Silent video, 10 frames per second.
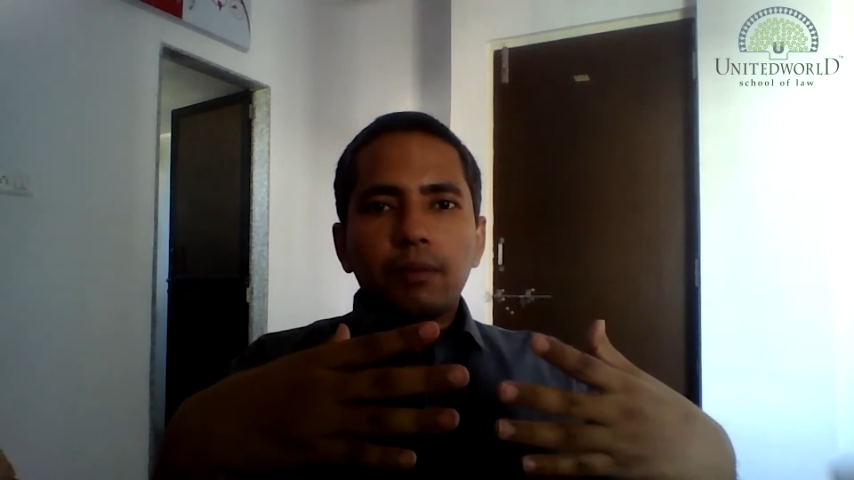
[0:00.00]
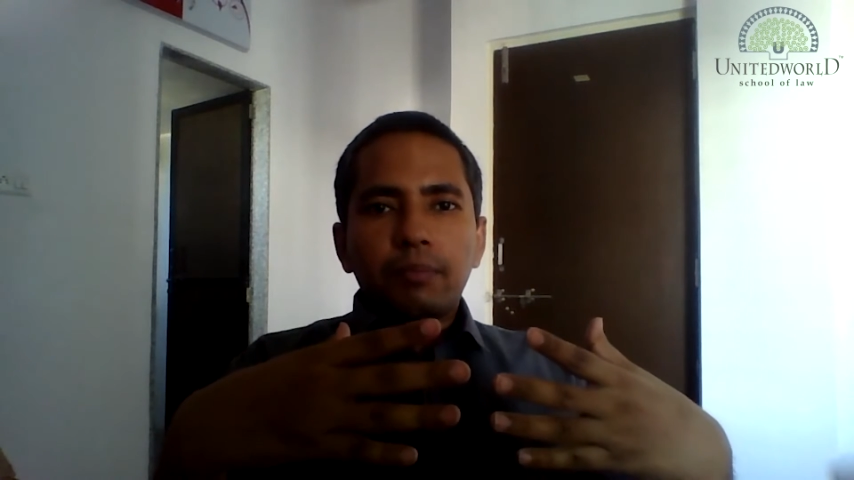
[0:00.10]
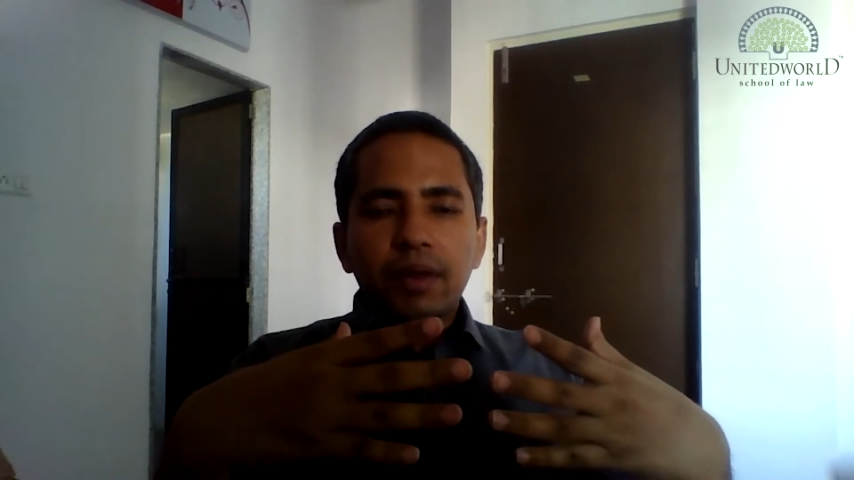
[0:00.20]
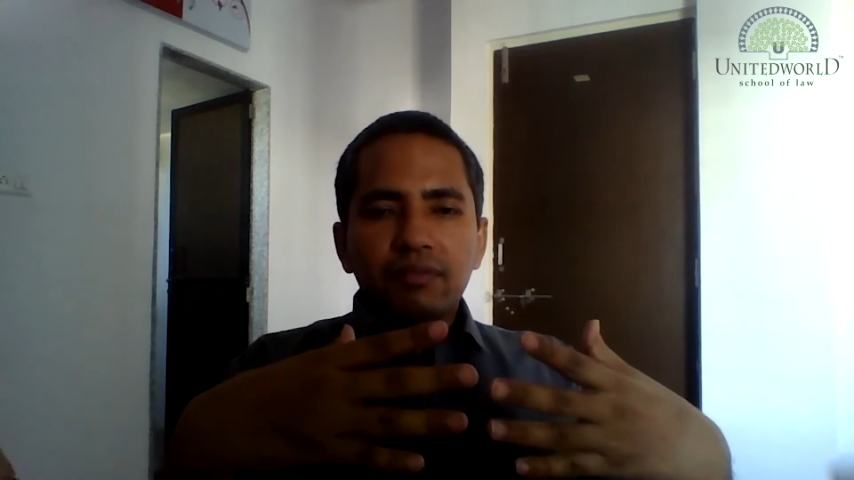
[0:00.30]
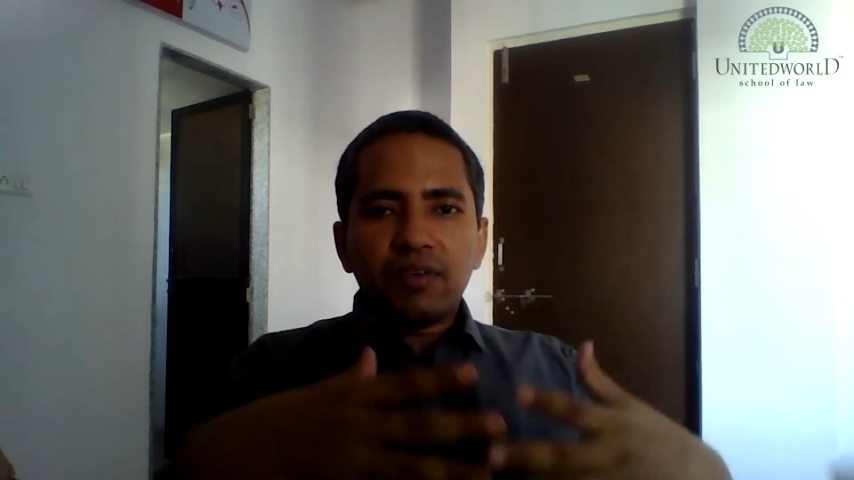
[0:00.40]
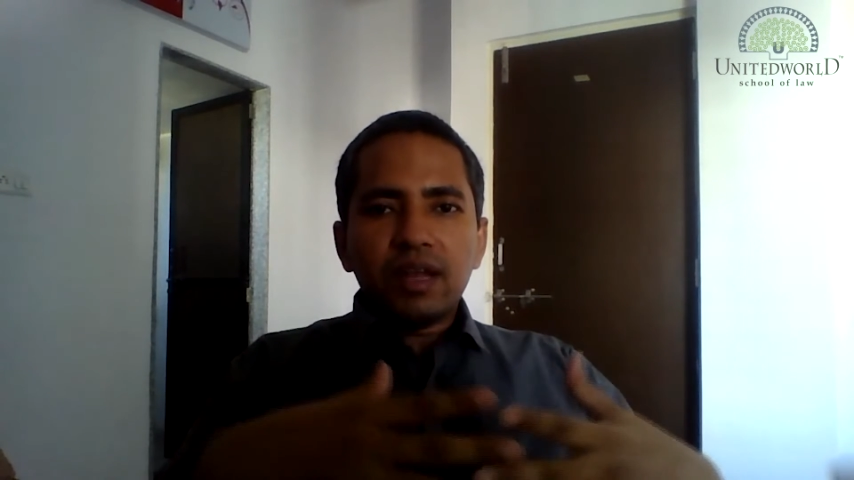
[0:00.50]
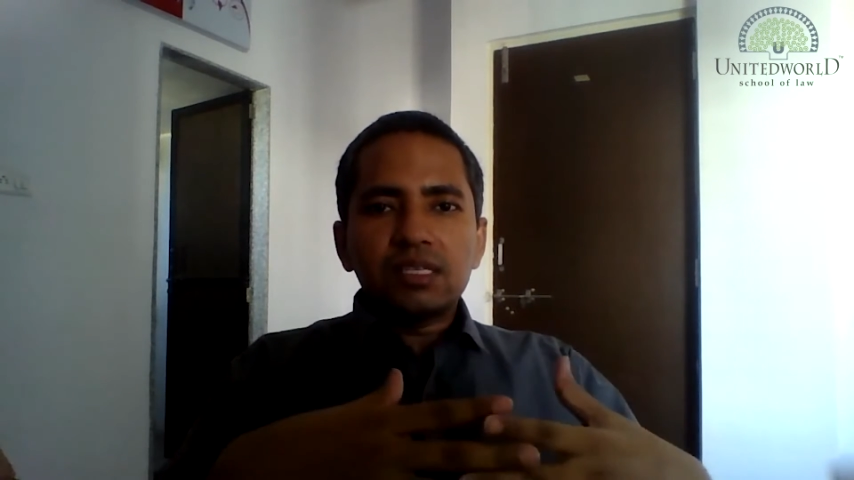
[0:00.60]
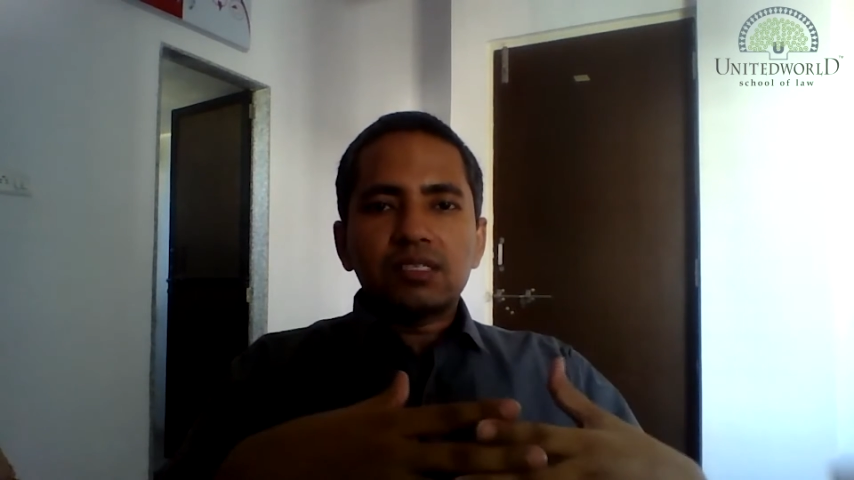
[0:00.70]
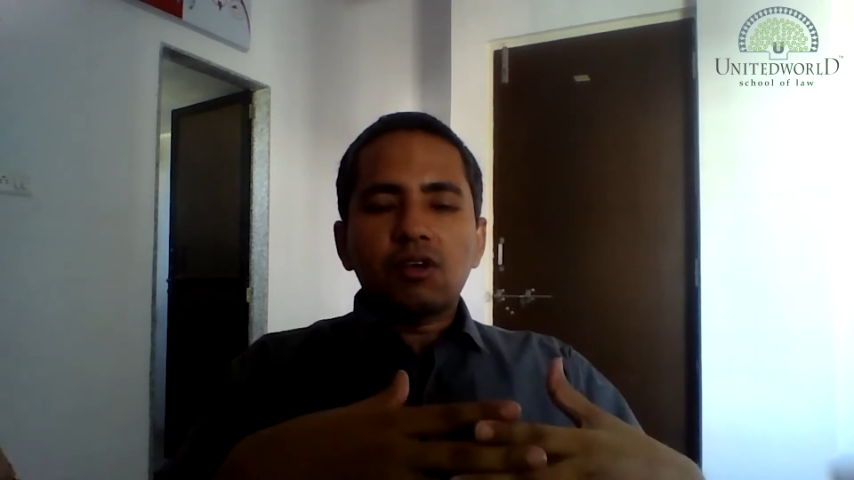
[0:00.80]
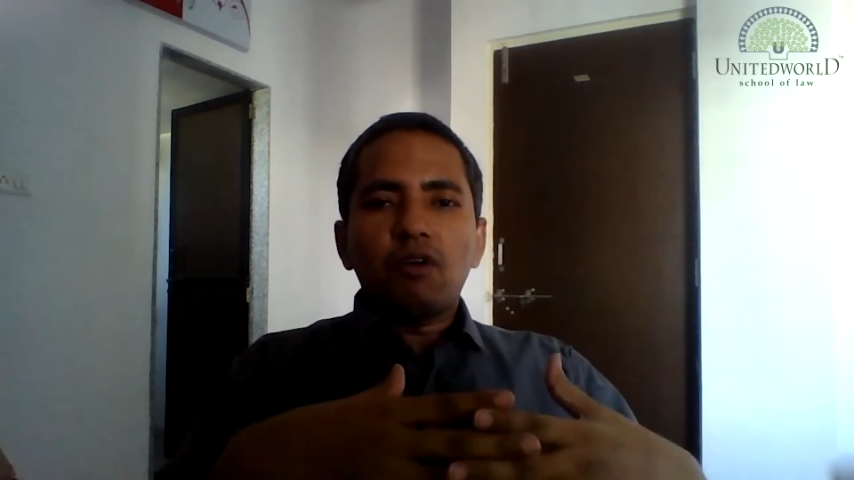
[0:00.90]

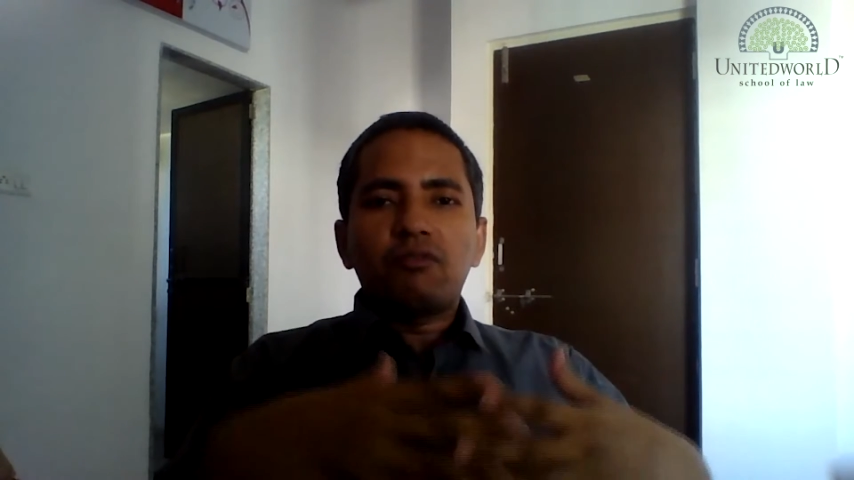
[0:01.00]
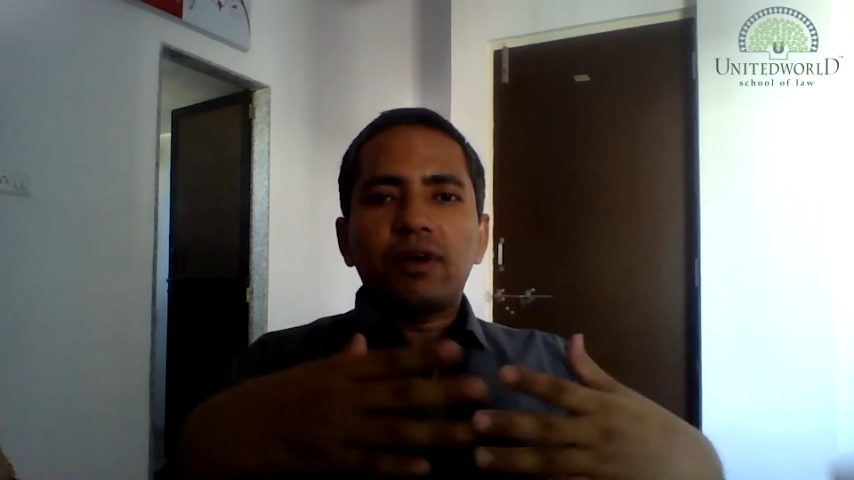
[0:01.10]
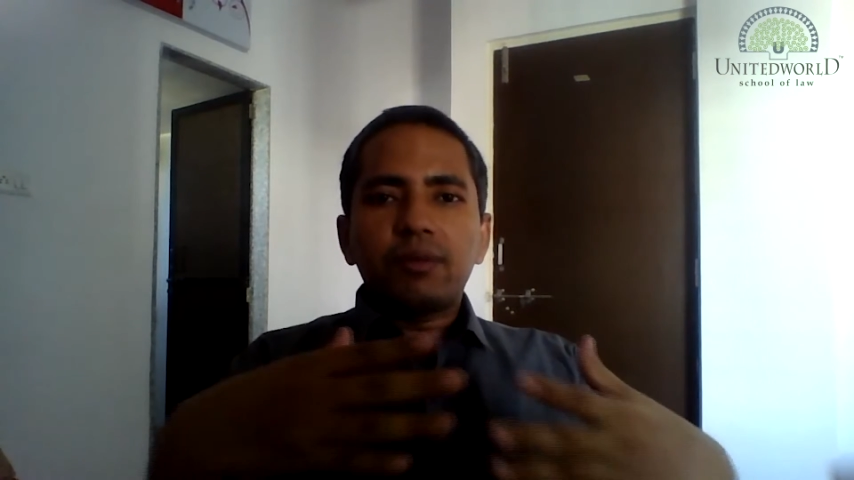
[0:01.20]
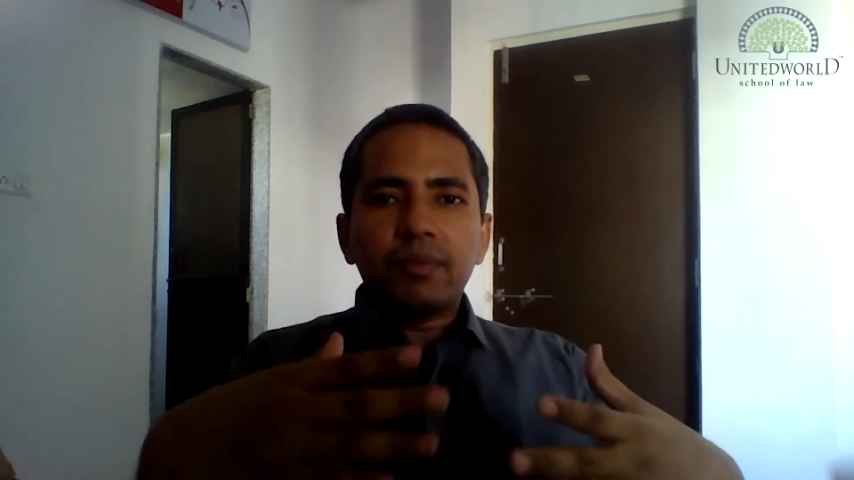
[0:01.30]
preference of one